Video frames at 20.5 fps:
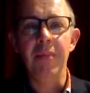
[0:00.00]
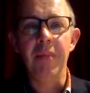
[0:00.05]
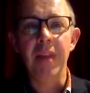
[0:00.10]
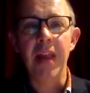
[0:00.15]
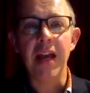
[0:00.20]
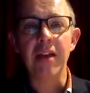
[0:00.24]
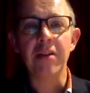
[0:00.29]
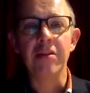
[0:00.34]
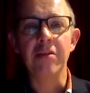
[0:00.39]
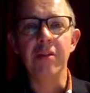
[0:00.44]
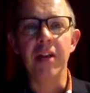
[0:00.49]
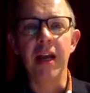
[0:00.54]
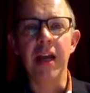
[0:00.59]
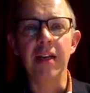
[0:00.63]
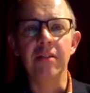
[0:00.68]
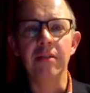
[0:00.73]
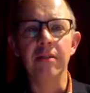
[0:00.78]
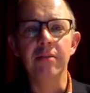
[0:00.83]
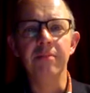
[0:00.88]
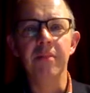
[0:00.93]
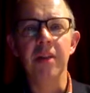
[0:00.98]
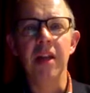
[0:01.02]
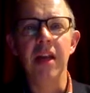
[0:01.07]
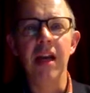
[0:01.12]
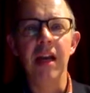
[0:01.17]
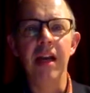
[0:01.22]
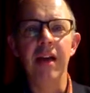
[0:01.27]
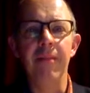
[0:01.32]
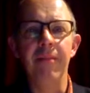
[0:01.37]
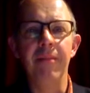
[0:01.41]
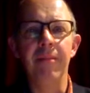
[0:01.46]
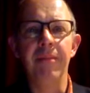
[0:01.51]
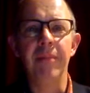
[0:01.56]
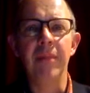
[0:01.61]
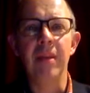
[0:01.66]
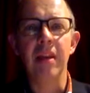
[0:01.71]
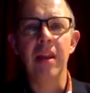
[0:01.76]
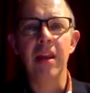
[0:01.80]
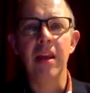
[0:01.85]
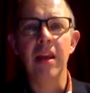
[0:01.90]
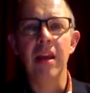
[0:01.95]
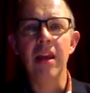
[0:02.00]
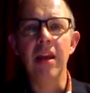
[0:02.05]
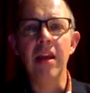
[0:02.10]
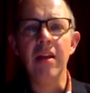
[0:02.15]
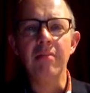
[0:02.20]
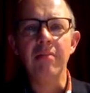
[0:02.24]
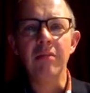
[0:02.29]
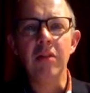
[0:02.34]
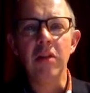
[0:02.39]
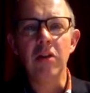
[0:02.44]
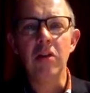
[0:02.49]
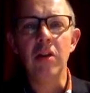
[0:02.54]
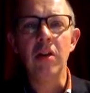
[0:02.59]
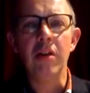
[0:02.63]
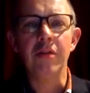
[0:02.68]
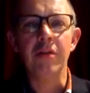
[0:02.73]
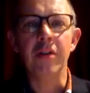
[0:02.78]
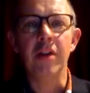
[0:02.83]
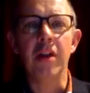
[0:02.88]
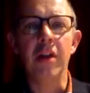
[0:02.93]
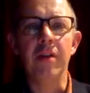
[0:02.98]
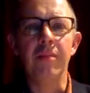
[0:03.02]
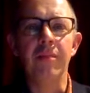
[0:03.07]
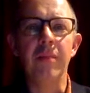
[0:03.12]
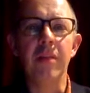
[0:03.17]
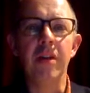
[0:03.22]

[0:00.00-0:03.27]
Next to that, a lot of the